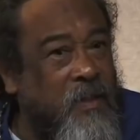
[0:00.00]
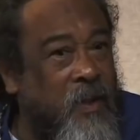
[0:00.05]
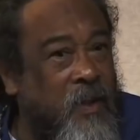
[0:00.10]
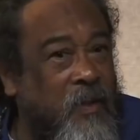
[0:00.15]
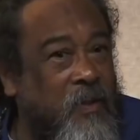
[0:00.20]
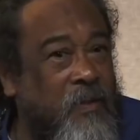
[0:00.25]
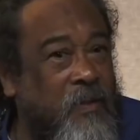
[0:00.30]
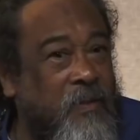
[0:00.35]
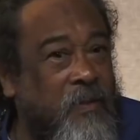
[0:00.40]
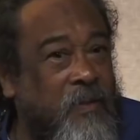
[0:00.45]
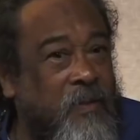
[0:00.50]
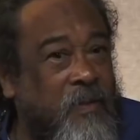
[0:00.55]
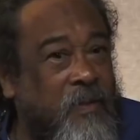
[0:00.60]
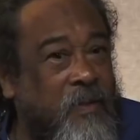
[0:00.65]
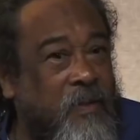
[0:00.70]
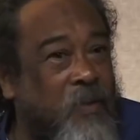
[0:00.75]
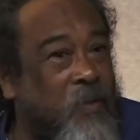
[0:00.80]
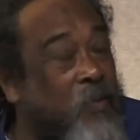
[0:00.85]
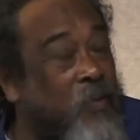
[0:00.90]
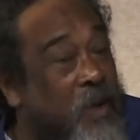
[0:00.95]
No.
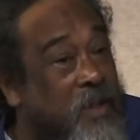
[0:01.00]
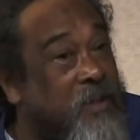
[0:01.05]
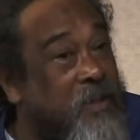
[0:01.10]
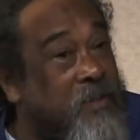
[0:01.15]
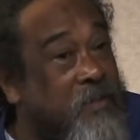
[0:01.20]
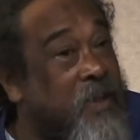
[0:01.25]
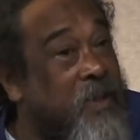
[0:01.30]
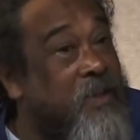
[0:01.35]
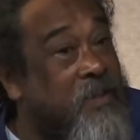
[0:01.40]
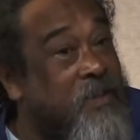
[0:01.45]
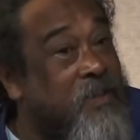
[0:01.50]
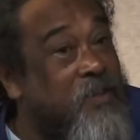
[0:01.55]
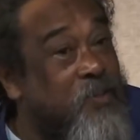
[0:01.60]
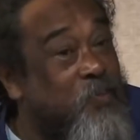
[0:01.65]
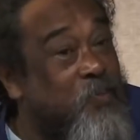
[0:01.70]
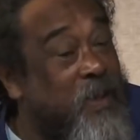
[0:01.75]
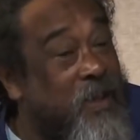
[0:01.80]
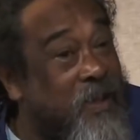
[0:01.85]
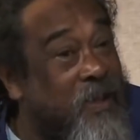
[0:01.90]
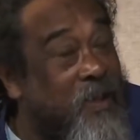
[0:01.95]
What is
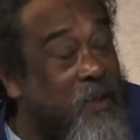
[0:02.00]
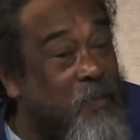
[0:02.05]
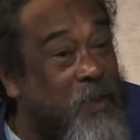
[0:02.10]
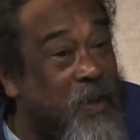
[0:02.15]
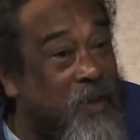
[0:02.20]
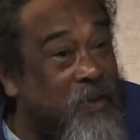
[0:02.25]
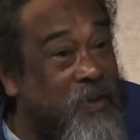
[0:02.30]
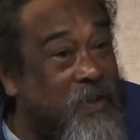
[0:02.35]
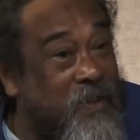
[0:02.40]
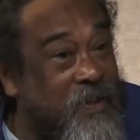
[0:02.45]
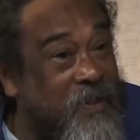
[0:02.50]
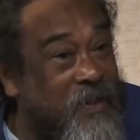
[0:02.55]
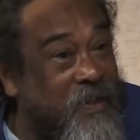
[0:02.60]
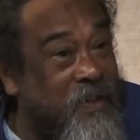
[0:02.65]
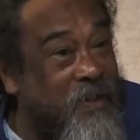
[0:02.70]
speaking about?